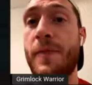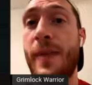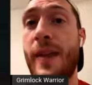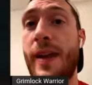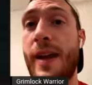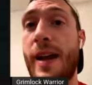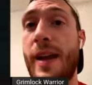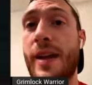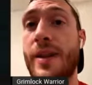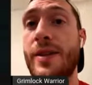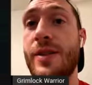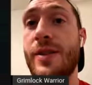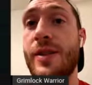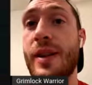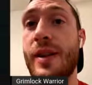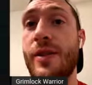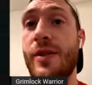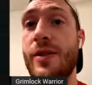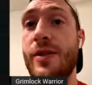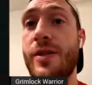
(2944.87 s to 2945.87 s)
I just
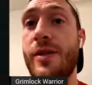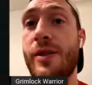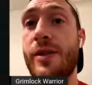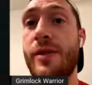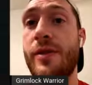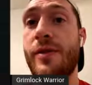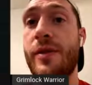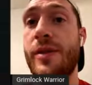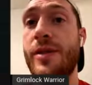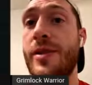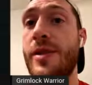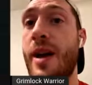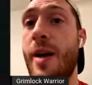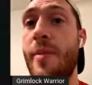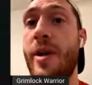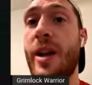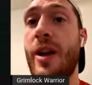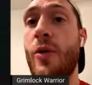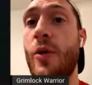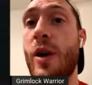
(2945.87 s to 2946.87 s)
think there's not
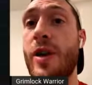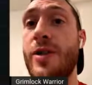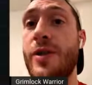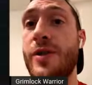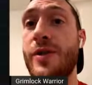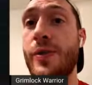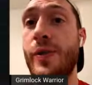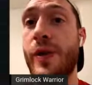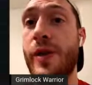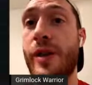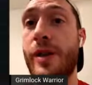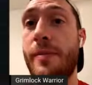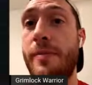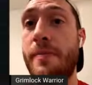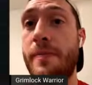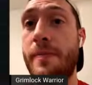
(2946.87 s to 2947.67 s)
many questions with him.